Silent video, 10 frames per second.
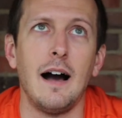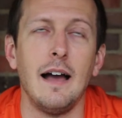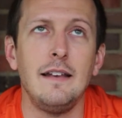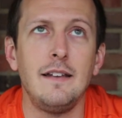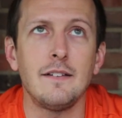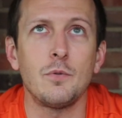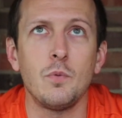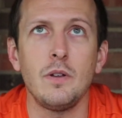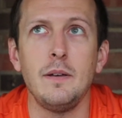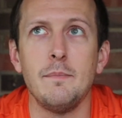It doesn't
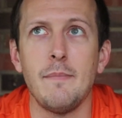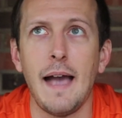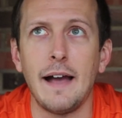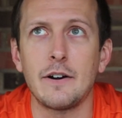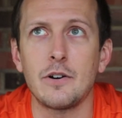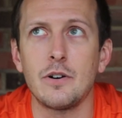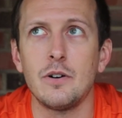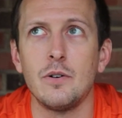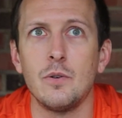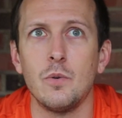really matter
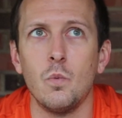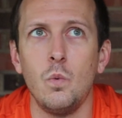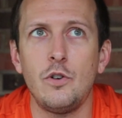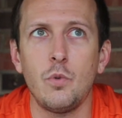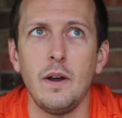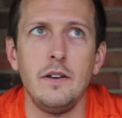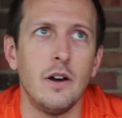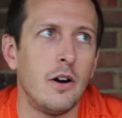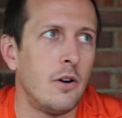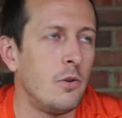which way you
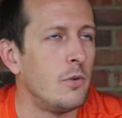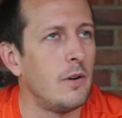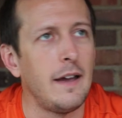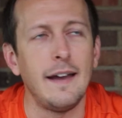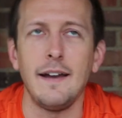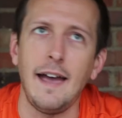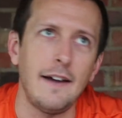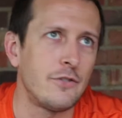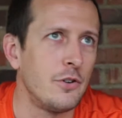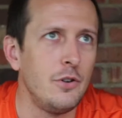go,
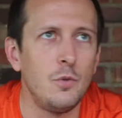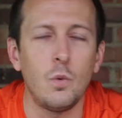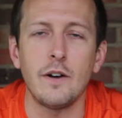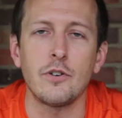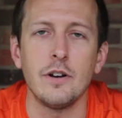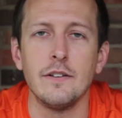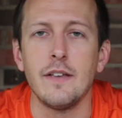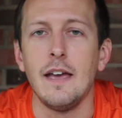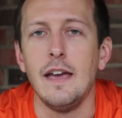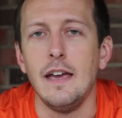afternoon, whatever it is.
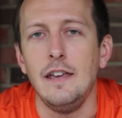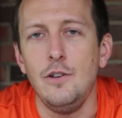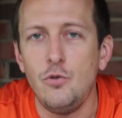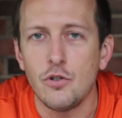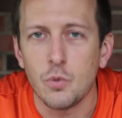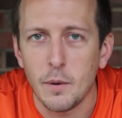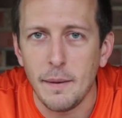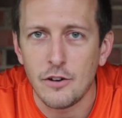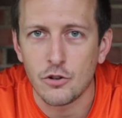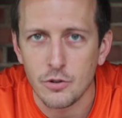You just want to
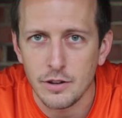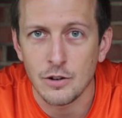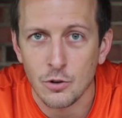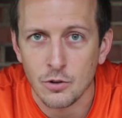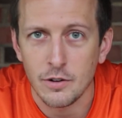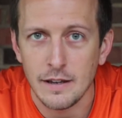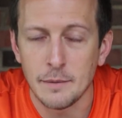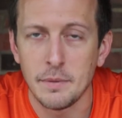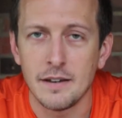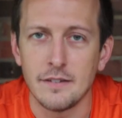make sure that you're
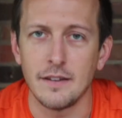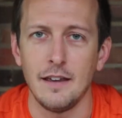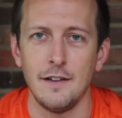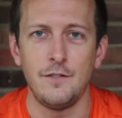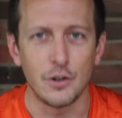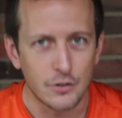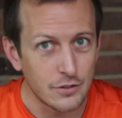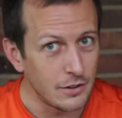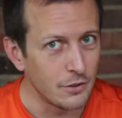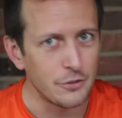clean, because if you're
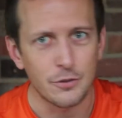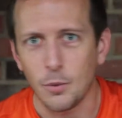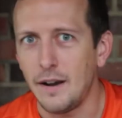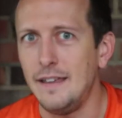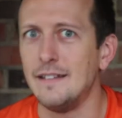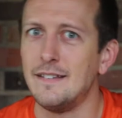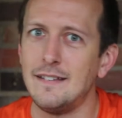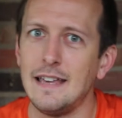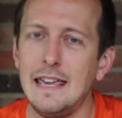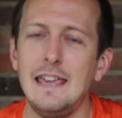still sweaty and
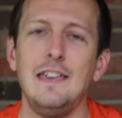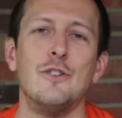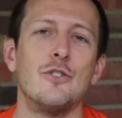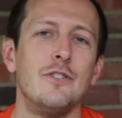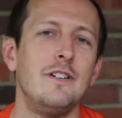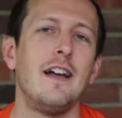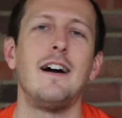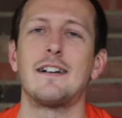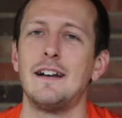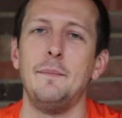sticky, you're
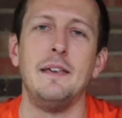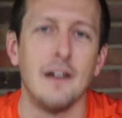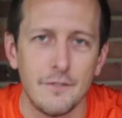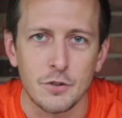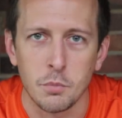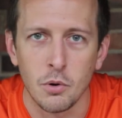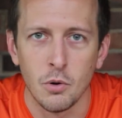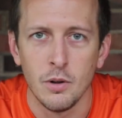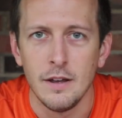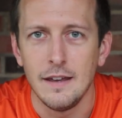not going to be
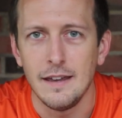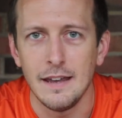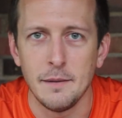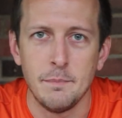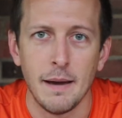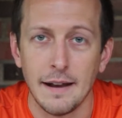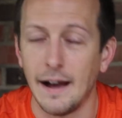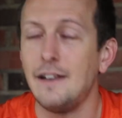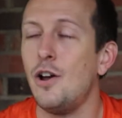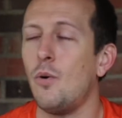comfortable in bed.
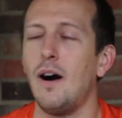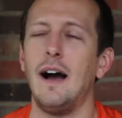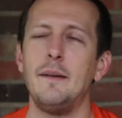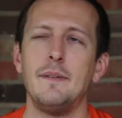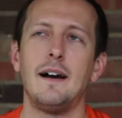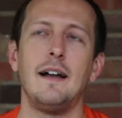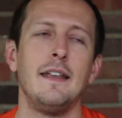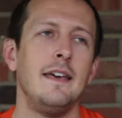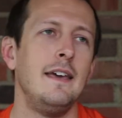I know I'm not.